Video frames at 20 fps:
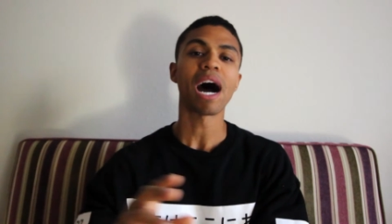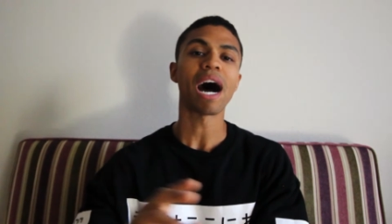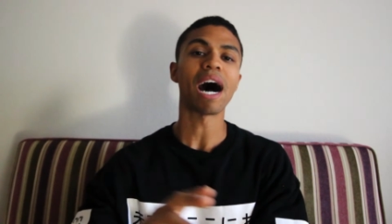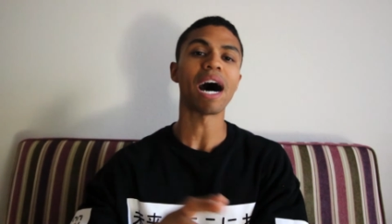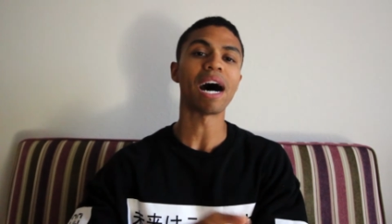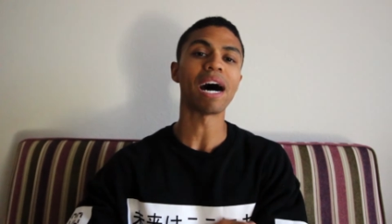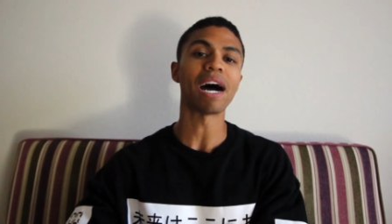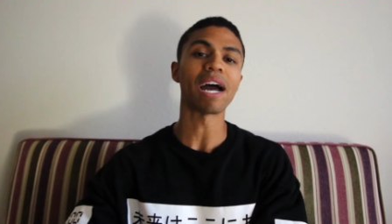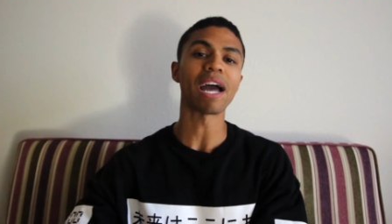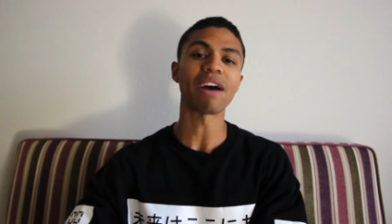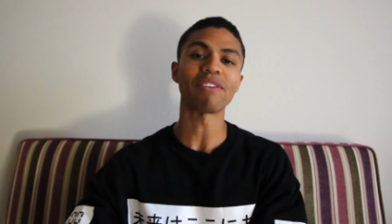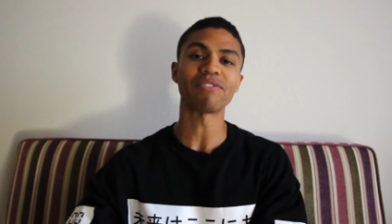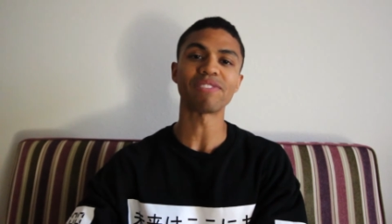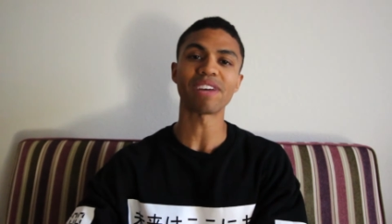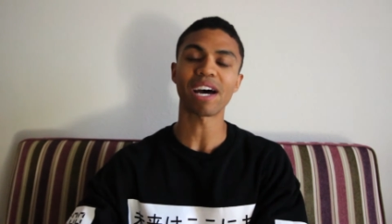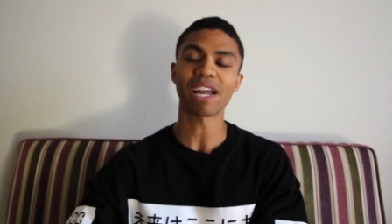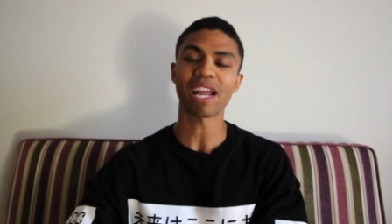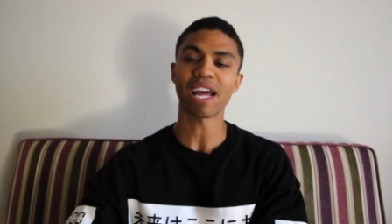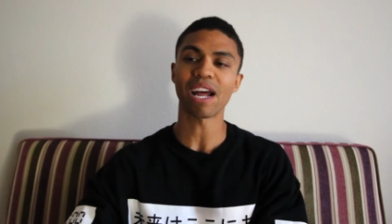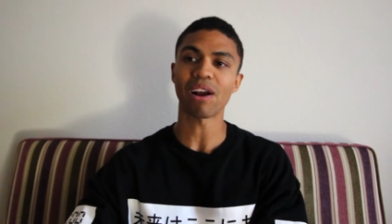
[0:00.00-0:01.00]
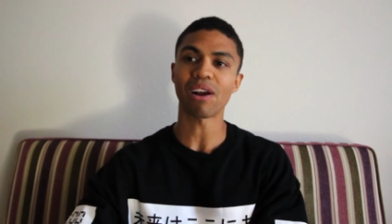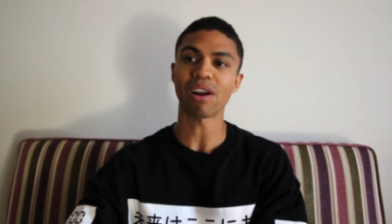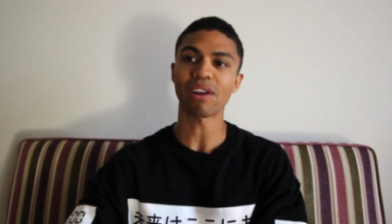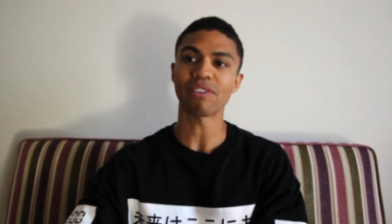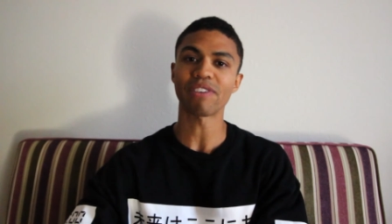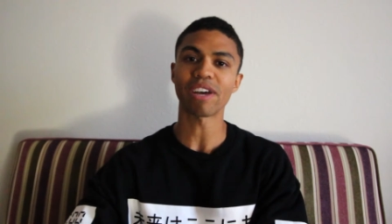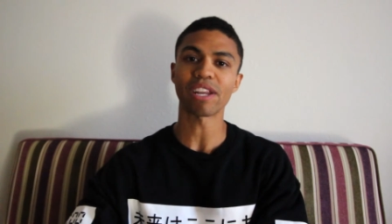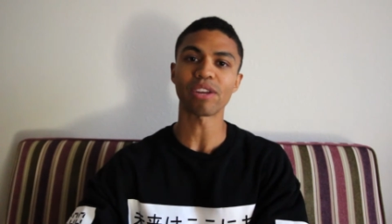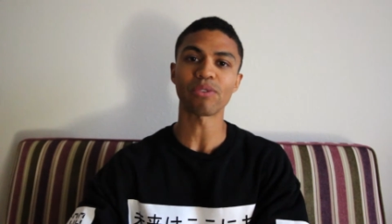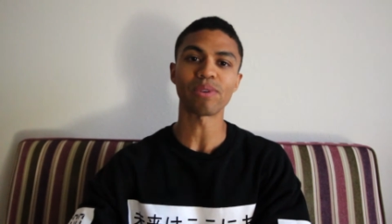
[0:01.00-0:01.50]
I have not heard
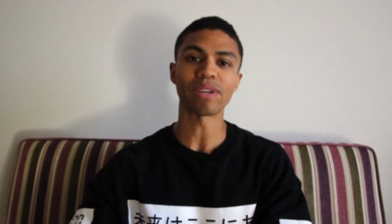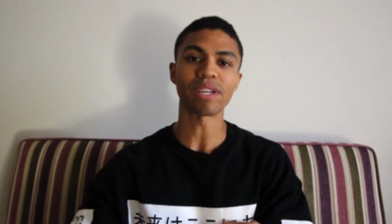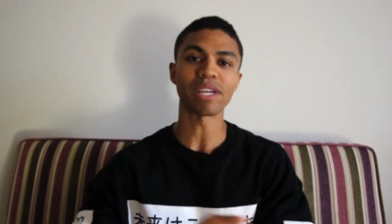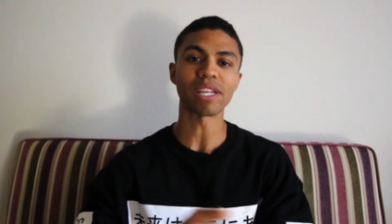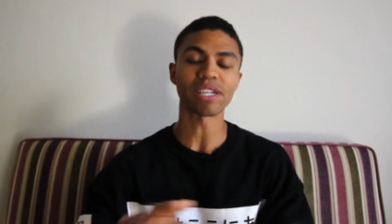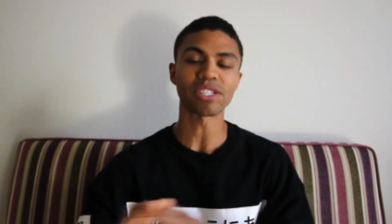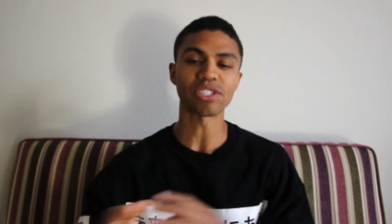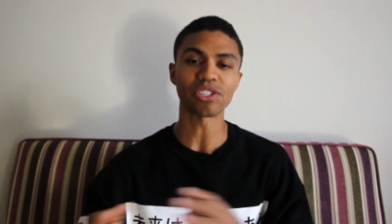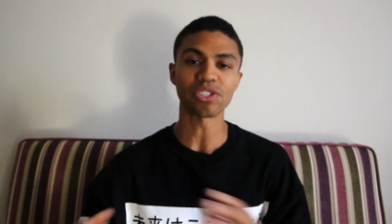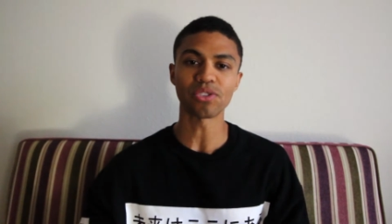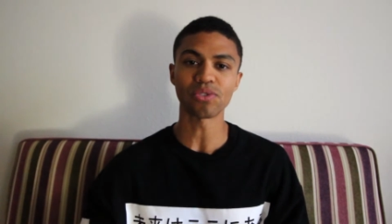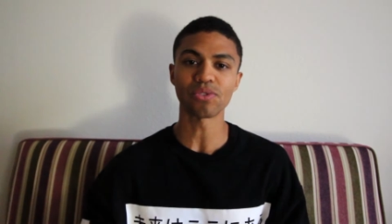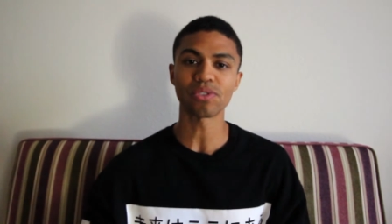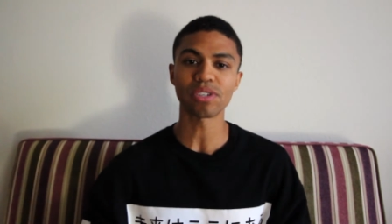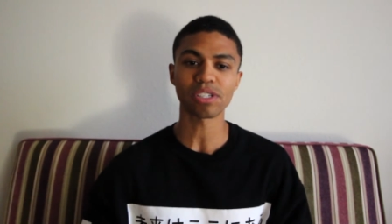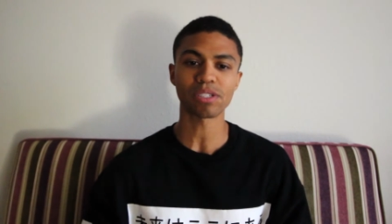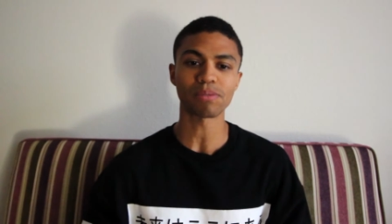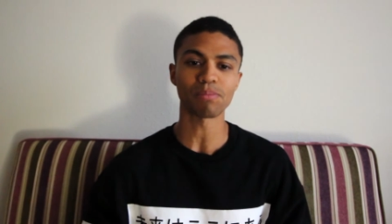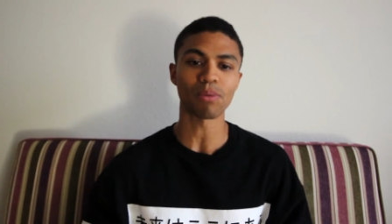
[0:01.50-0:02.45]
of anyone needing to do this.